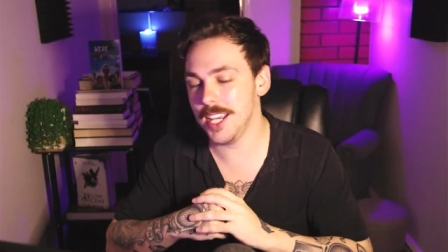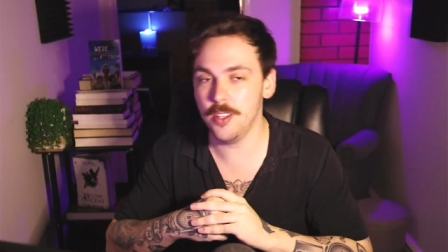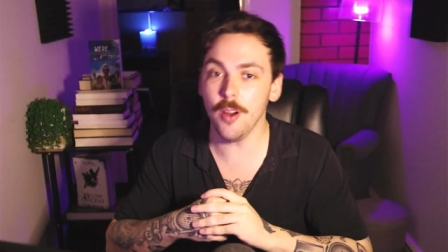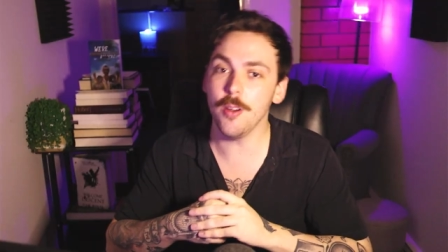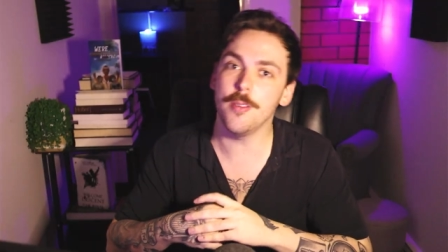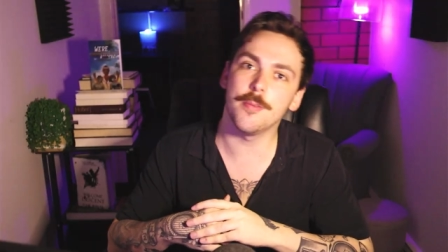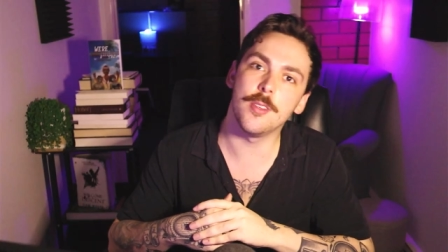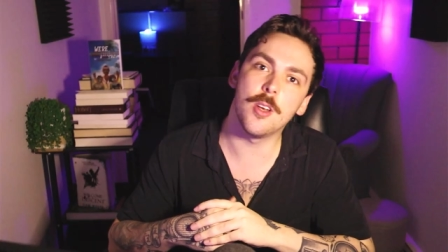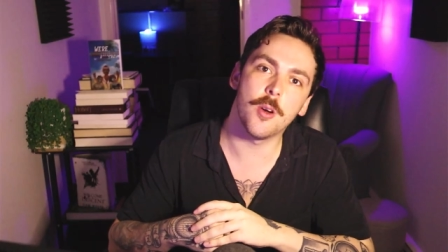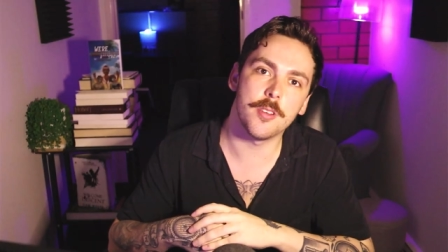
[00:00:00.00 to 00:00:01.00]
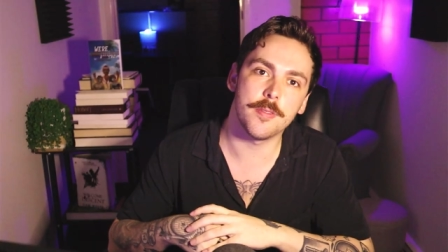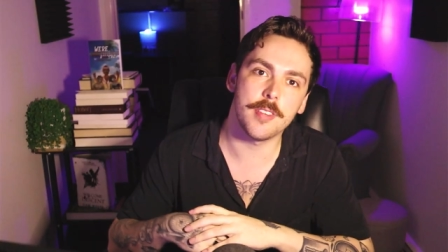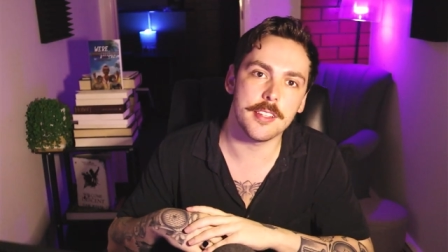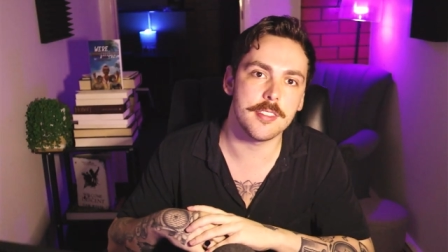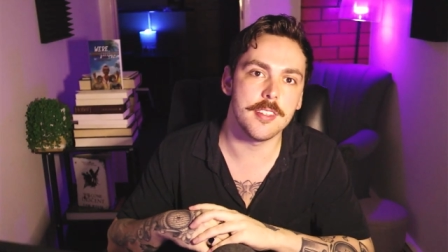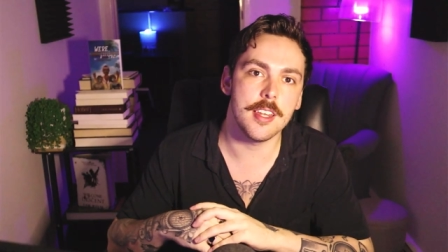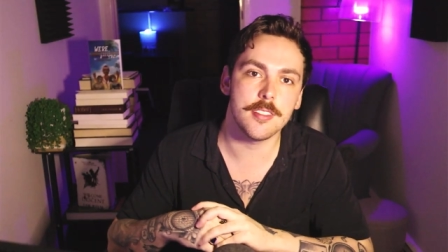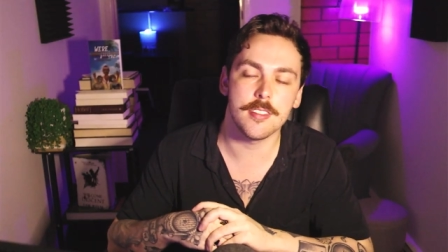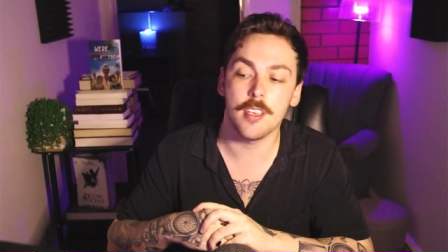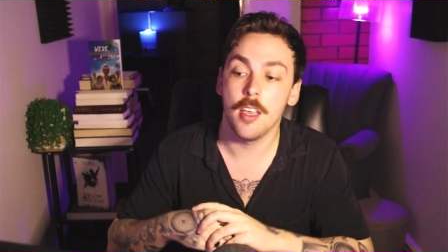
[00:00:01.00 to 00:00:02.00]
I don't know if that's
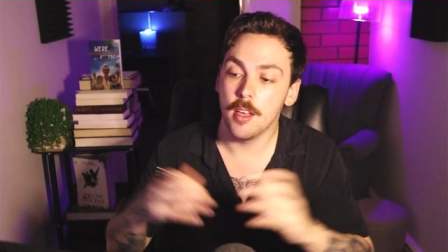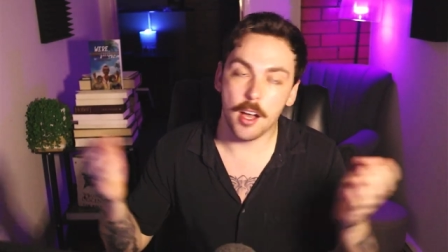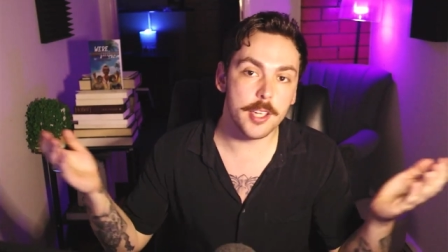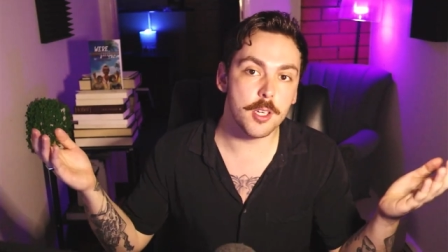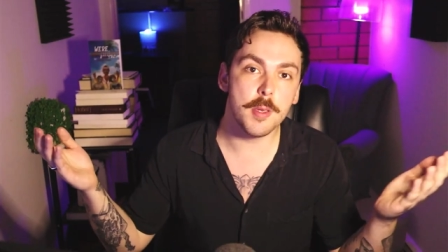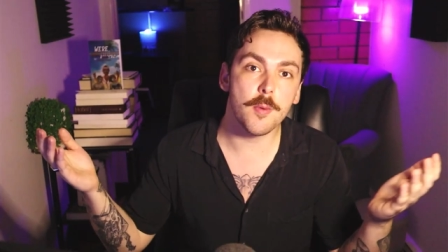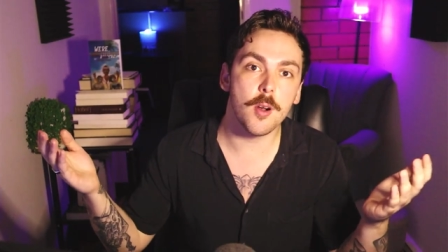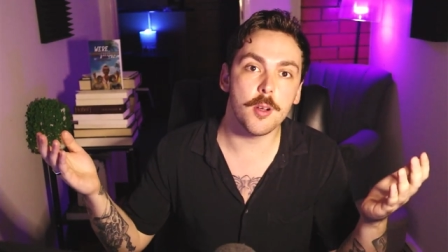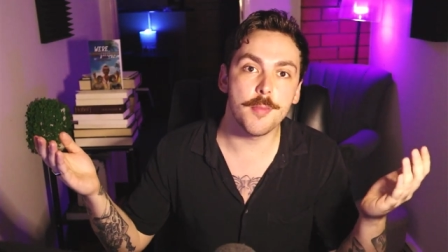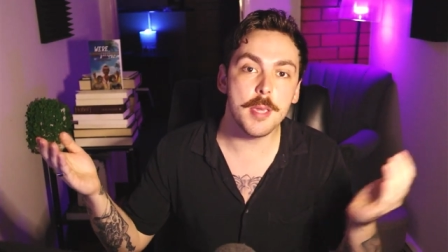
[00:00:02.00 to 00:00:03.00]
necessary. I could be wrong.